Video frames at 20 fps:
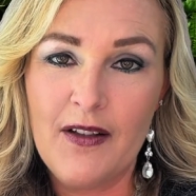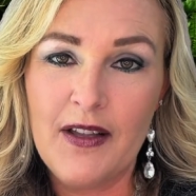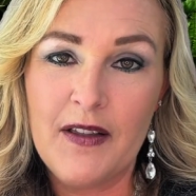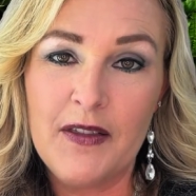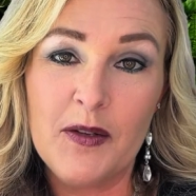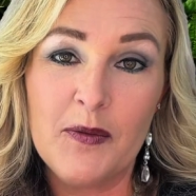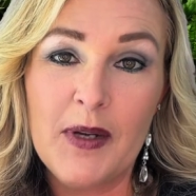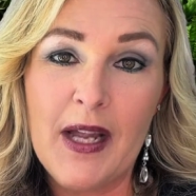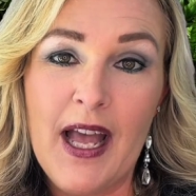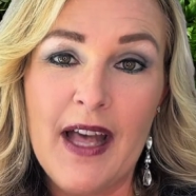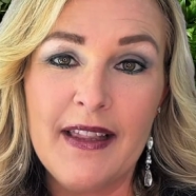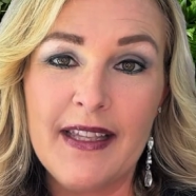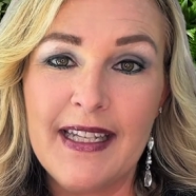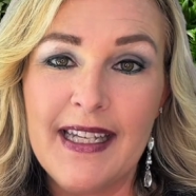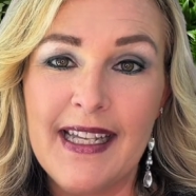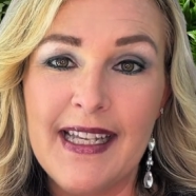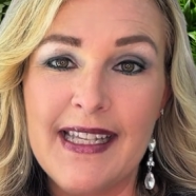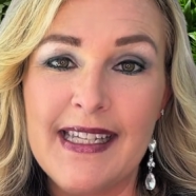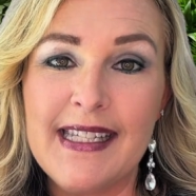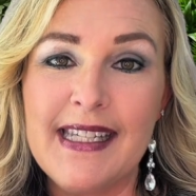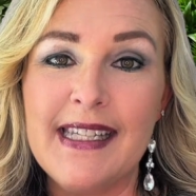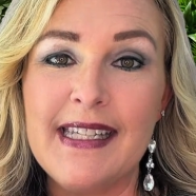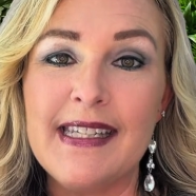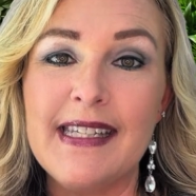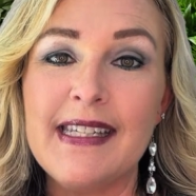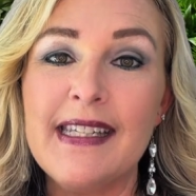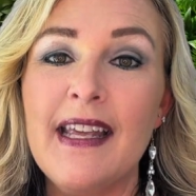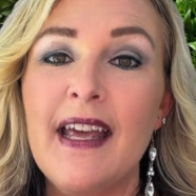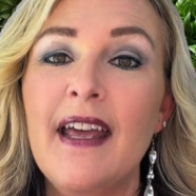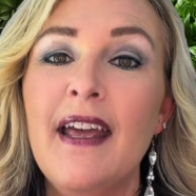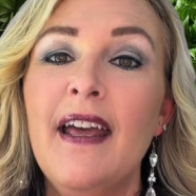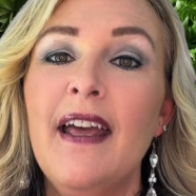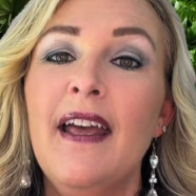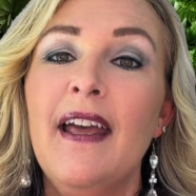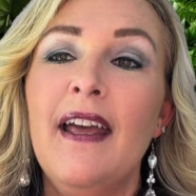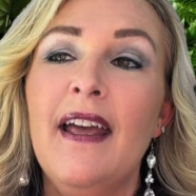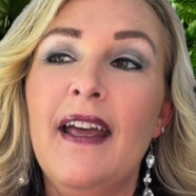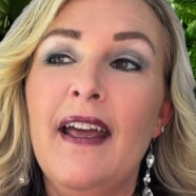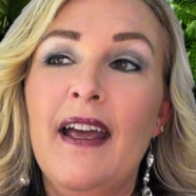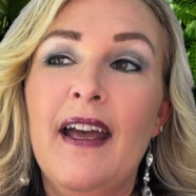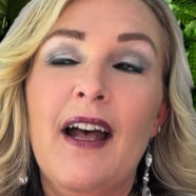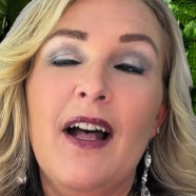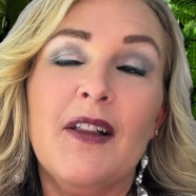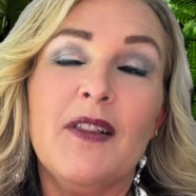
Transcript: And the reality is a